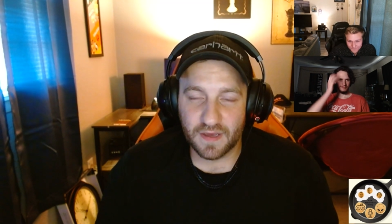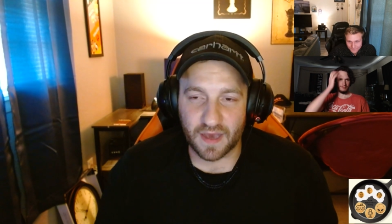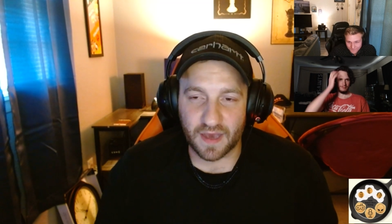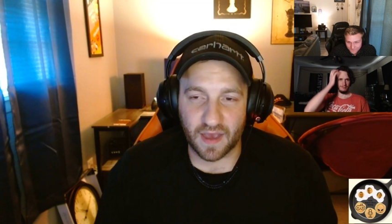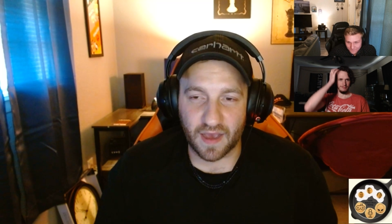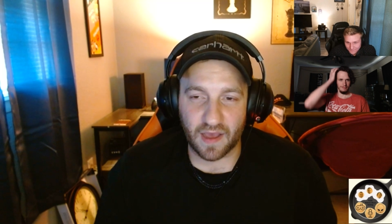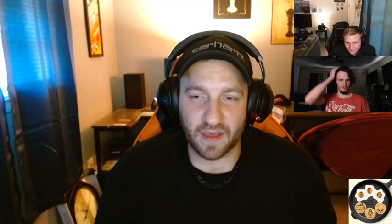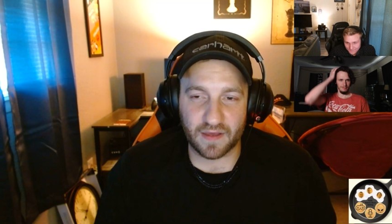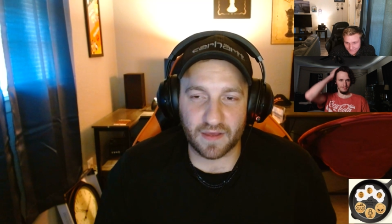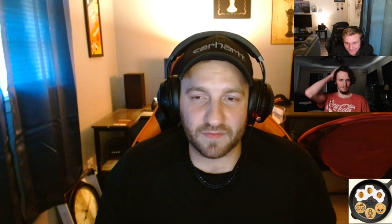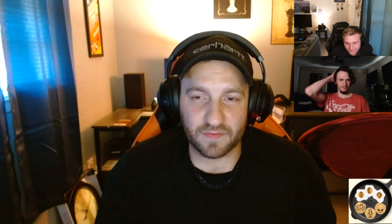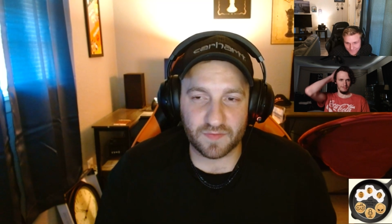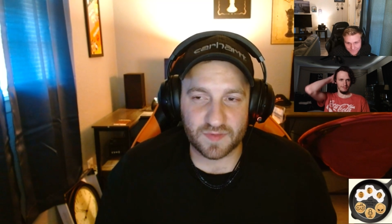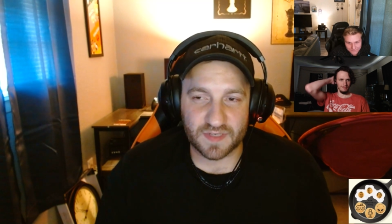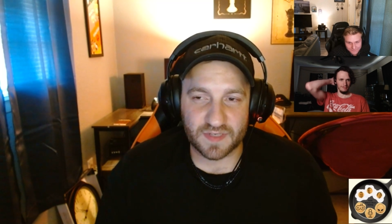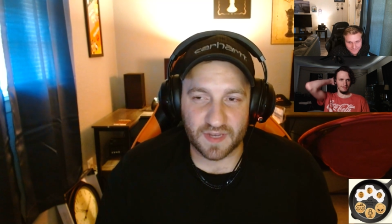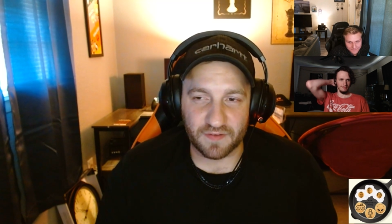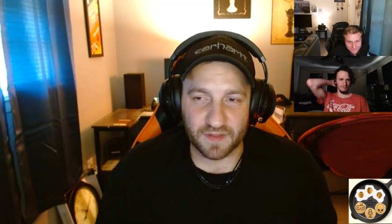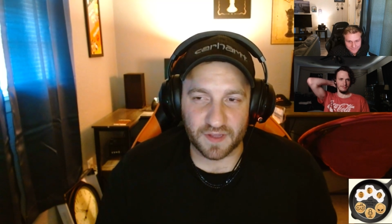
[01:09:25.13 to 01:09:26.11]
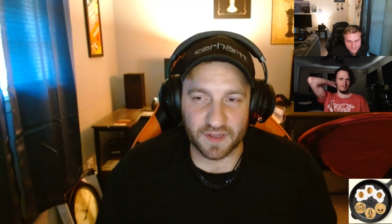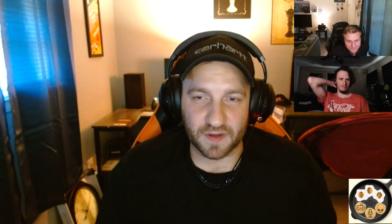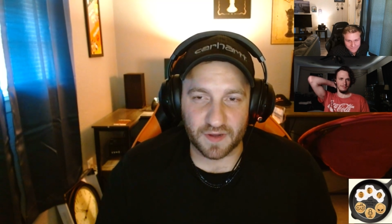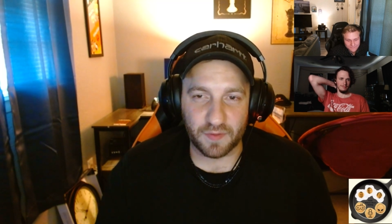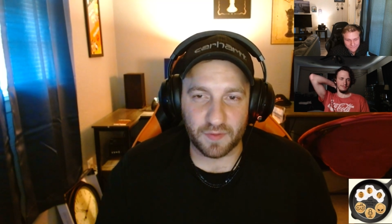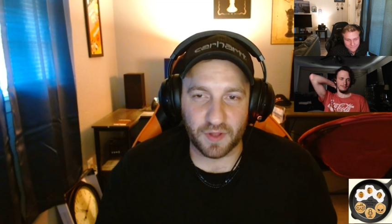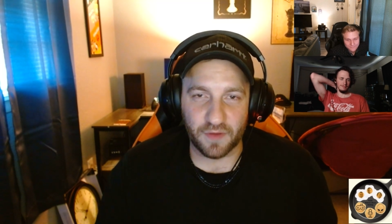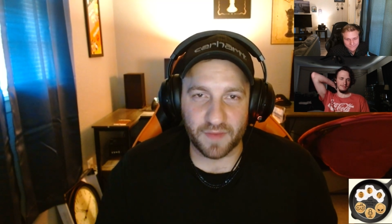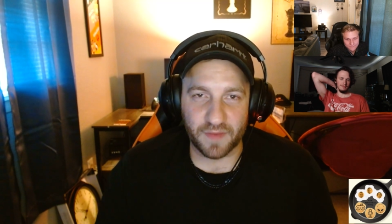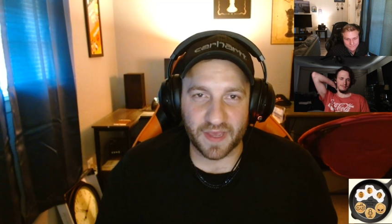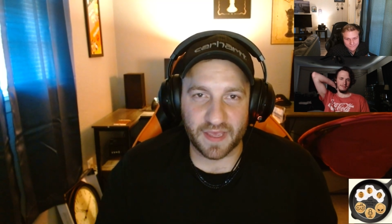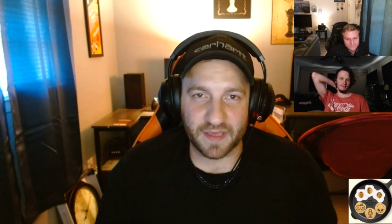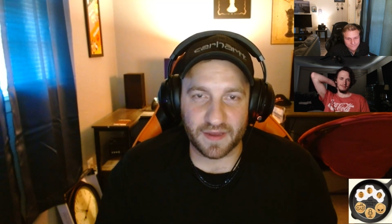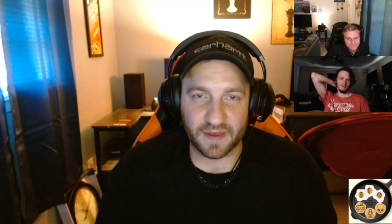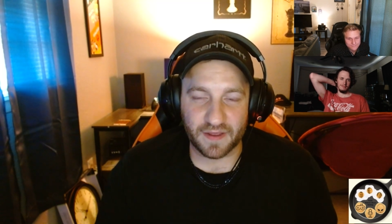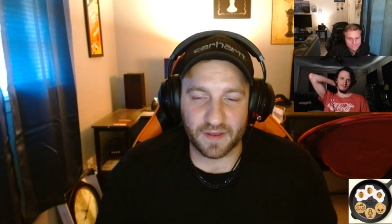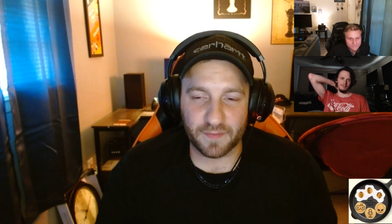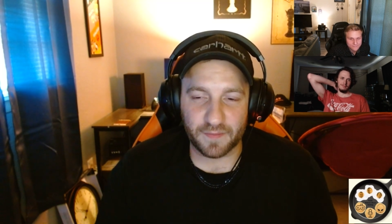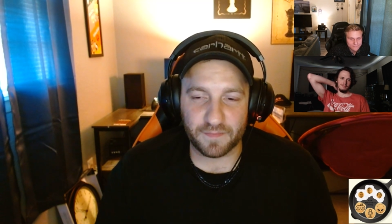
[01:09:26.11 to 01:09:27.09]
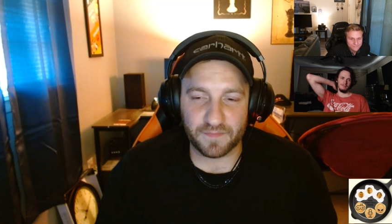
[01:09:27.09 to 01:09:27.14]
It's definitely going to blow my head
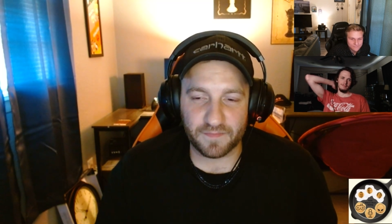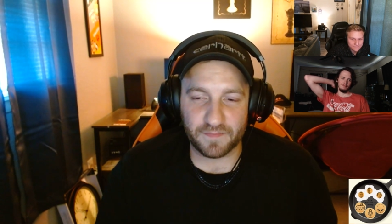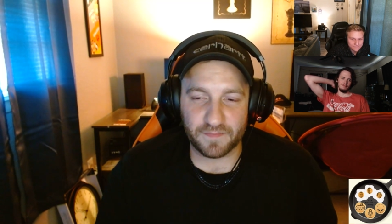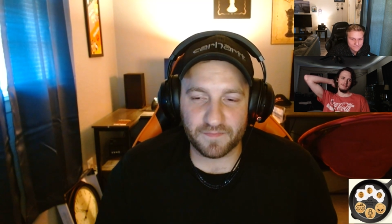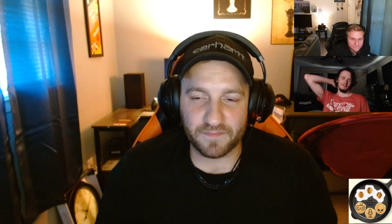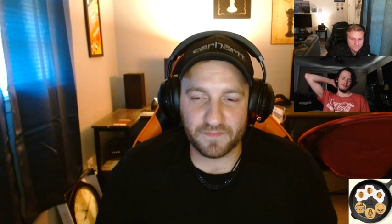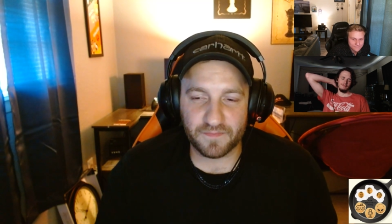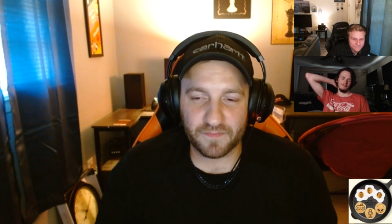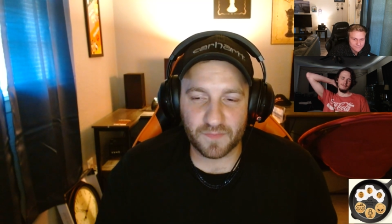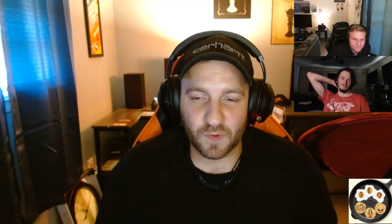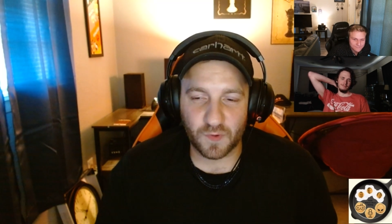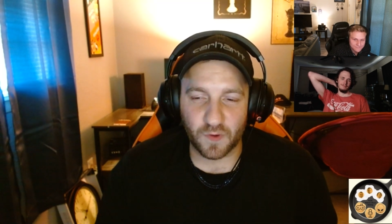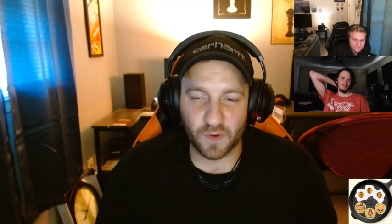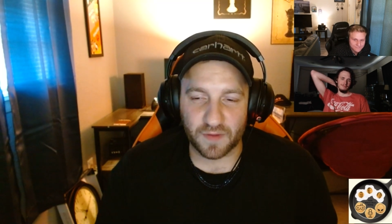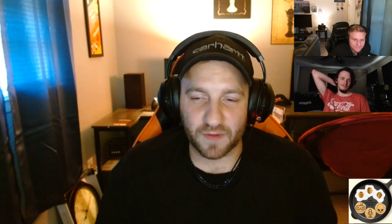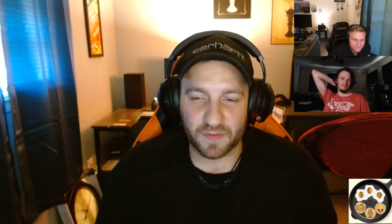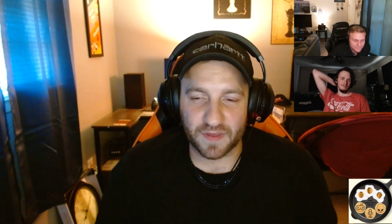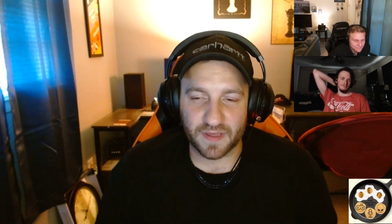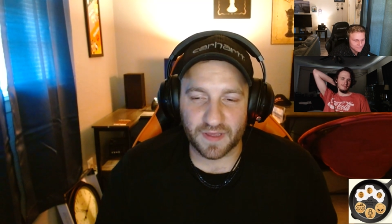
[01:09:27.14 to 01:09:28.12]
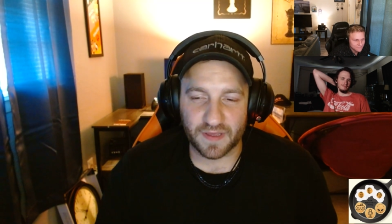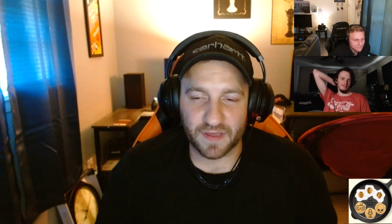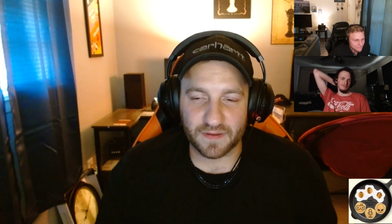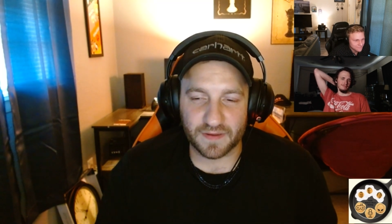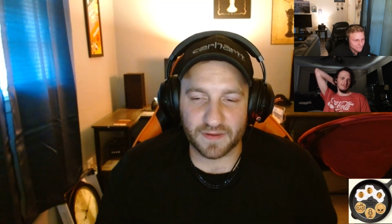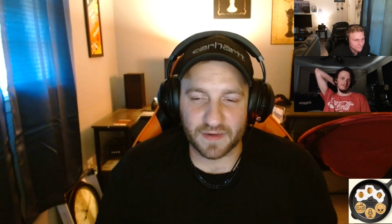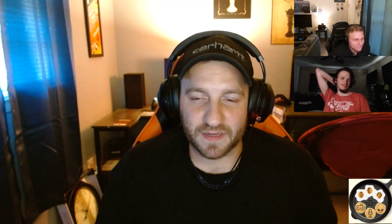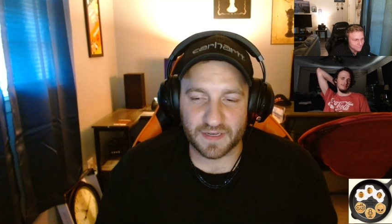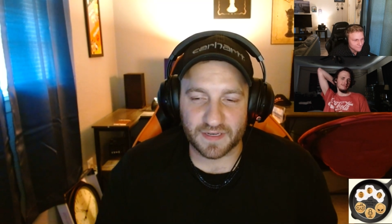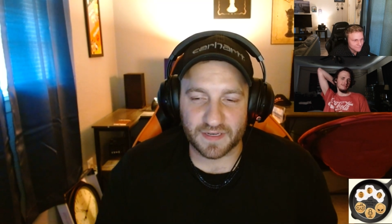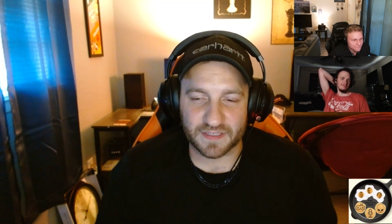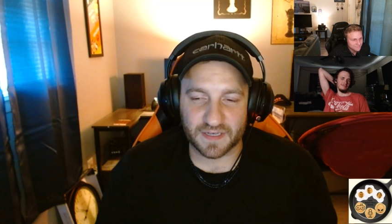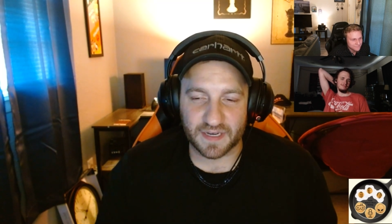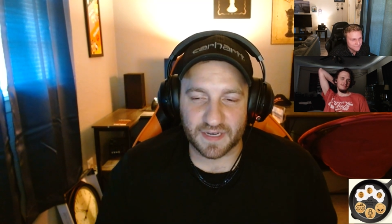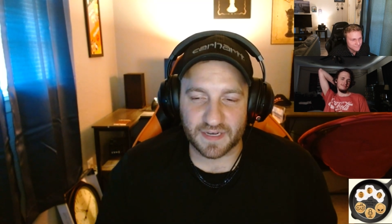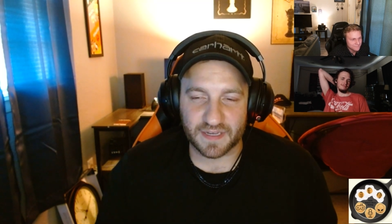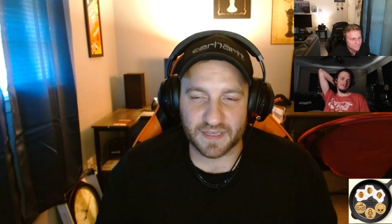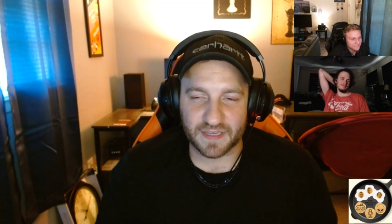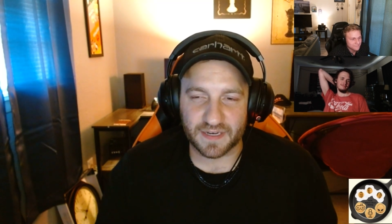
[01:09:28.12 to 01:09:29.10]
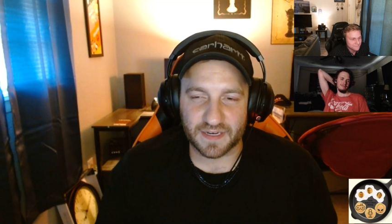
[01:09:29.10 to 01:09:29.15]
up quite a bit, and it doesn't
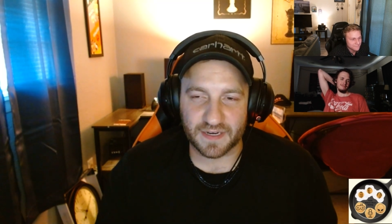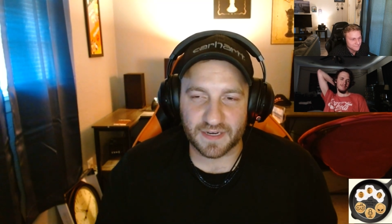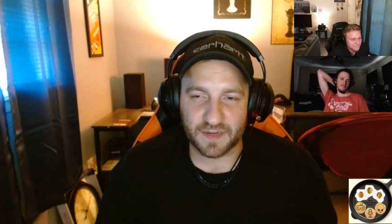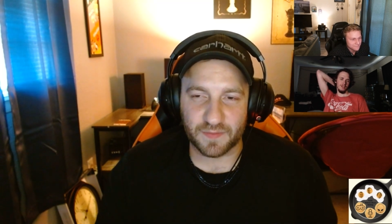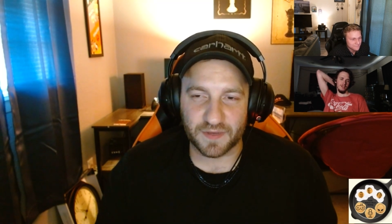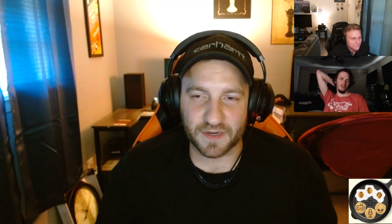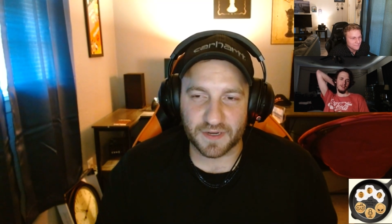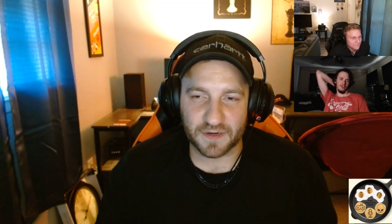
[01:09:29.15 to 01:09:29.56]
need to get any bigger.